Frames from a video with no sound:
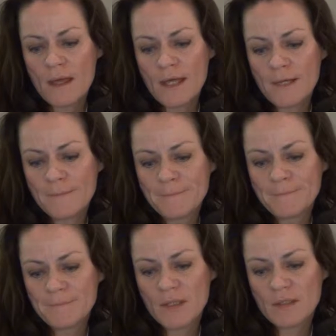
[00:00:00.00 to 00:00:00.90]
Now
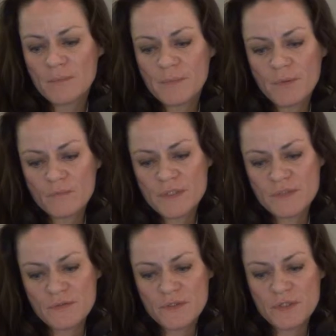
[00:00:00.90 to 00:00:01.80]
a little bit about the
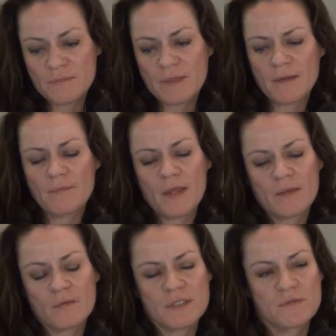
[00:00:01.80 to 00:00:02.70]
research. I
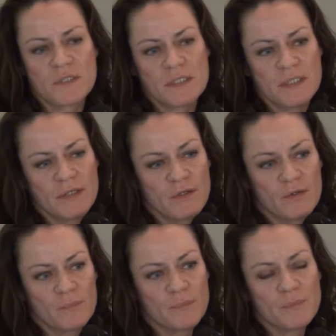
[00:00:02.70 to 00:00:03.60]
thought it was interesting to
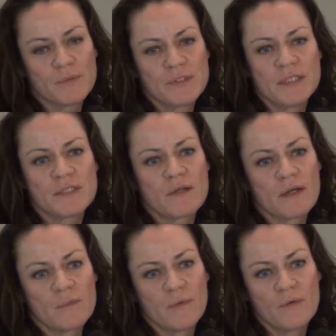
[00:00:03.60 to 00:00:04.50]
hear Pertiz
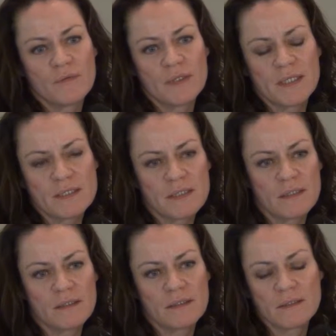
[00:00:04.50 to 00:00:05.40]
talk about that
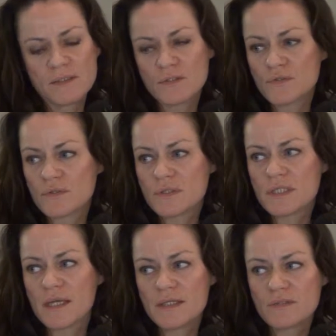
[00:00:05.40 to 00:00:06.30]
the social
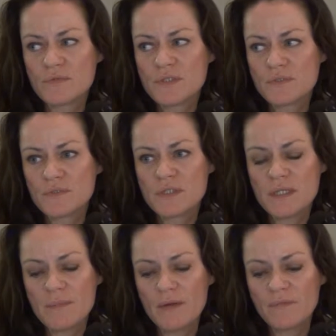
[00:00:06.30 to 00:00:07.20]
science research, the
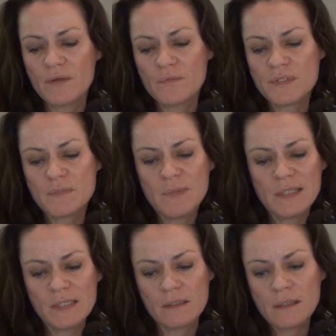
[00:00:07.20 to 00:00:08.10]
amount that was
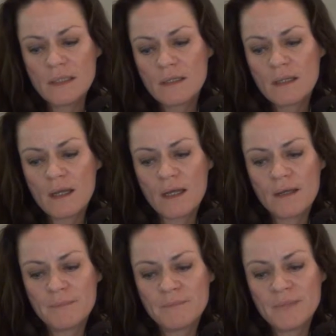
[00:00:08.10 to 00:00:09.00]
being
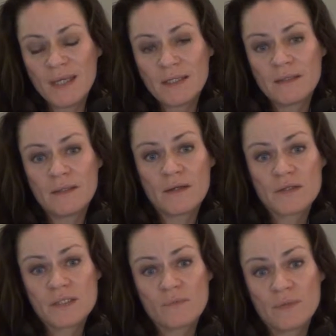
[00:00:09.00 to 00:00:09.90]
done in the Arctic.